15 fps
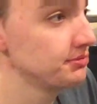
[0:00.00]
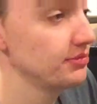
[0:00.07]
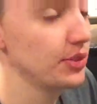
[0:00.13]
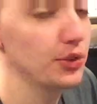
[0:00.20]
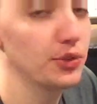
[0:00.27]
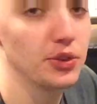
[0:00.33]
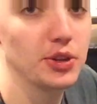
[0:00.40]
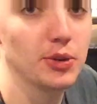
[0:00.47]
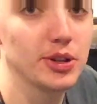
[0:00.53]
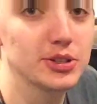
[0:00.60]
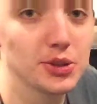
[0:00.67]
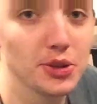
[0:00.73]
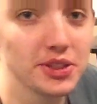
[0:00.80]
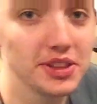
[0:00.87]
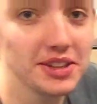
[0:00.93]
feel free to watch the
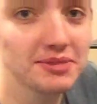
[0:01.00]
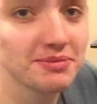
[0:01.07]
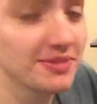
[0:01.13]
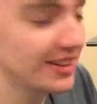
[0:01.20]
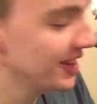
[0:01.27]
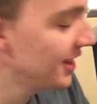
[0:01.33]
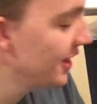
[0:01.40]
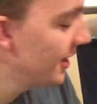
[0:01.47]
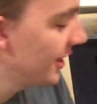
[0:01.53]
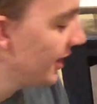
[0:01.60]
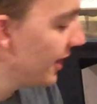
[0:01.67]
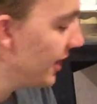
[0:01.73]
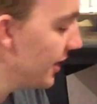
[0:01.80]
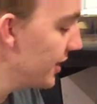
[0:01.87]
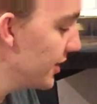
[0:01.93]
whole thing.
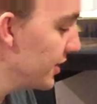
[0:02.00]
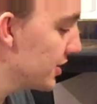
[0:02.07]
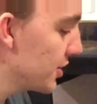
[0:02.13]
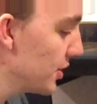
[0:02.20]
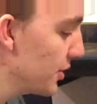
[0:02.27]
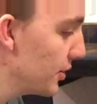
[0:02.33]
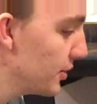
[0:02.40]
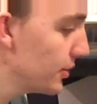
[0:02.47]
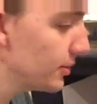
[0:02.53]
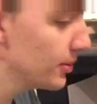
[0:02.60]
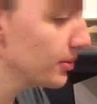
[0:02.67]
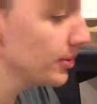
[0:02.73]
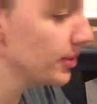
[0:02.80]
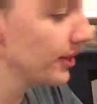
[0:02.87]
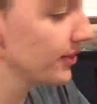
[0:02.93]

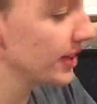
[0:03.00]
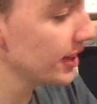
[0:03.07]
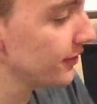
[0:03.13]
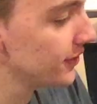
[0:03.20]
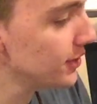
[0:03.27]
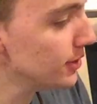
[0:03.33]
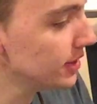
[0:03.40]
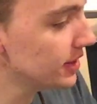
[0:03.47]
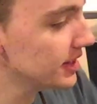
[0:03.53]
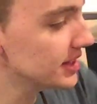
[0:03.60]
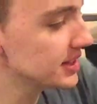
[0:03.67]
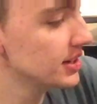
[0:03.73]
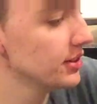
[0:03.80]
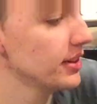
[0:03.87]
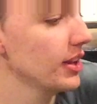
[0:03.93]
So I've got a few things
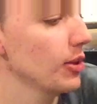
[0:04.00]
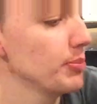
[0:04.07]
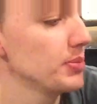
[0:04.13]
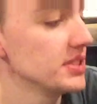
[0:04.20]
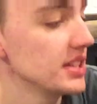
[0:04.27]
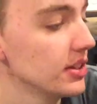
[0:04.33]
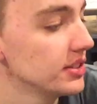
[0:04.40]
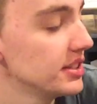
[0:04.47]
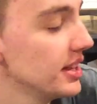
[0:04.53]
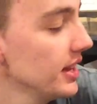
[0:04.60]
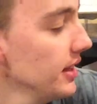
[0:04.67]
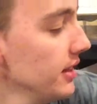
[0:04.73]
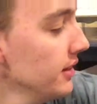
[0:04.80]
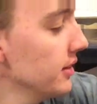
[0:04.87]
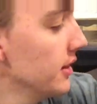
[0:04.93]
here to help us out
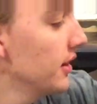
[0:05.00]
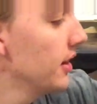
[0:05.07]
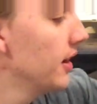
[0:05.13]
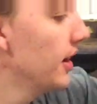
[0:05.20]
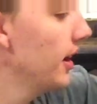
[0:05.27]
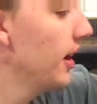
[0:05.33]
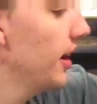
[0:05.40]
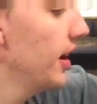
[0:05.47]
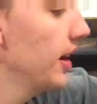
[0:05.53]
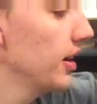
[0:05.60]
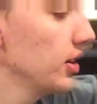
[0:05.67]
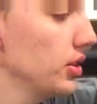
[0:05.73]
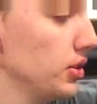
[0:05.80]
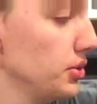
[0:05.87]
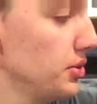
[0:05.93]
today,
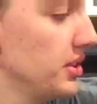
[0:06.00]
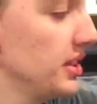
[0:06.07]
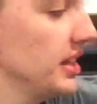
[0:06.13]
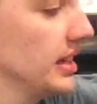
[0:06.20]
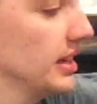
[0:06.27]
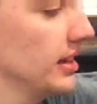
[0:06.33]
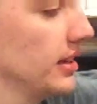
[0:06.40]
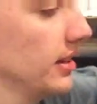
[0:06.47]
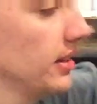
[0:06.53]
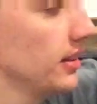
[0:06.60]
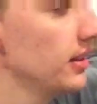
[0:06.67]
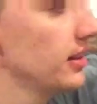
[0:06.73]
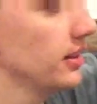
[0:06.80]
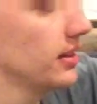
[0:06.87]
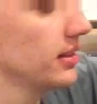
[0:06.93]
including
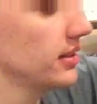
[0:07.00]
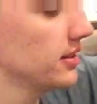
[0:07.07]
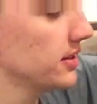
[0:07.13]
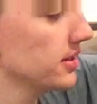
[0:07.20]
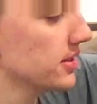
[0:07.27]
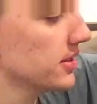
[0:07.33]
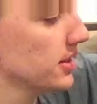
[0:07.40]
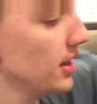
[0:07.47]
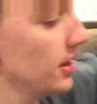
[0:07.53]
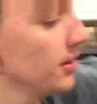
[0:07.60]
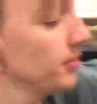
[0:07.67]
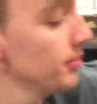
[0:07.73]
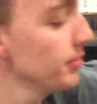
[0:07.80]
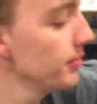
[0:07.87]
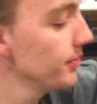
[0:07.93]

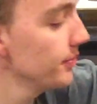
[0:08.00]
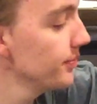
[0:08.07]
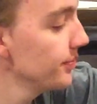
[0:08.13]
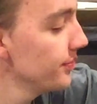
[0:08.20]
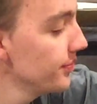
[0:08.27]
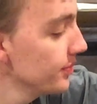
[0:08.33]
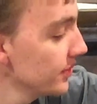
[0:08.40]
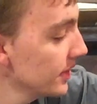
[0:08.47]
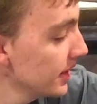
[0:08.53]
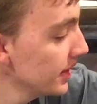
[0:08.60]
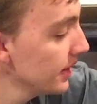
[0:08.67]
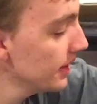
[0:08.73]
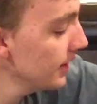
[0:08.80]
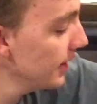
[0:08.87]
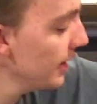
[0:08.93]
some
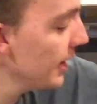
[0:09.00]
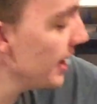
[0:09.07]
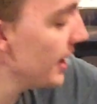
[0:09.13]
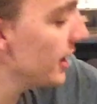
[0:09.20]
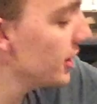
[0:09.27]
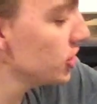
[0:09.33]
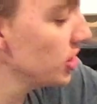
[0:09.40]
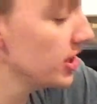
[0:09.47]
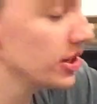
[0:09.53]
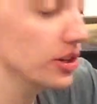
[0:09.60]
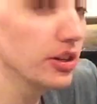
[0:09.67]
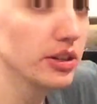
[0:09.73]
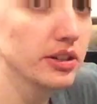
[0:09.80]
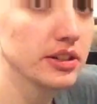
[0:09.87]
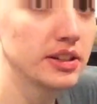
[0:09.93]
ash
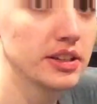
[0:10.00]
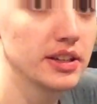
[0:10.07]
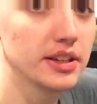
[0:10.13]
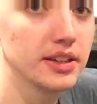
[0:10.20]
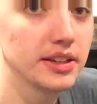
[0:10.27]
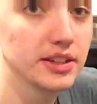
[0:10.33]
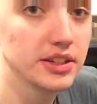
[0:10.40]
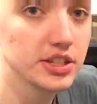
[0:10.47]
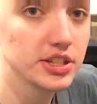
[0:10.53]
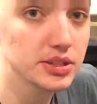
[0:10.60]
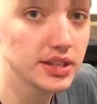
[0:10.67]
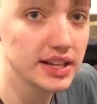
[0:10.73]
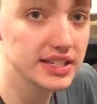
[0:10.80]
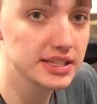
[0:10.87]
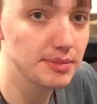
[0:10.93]
here. So I
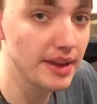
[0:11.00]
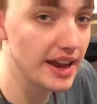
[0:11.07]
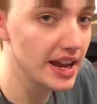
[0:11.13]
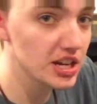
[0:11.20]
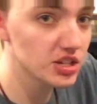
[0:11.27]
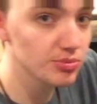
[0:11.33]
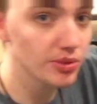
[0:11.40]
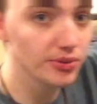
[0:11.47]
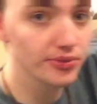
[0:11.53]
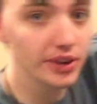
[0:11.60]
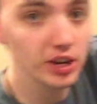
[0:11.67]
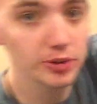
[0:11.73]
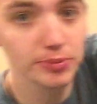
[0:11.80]
got some ash from our fire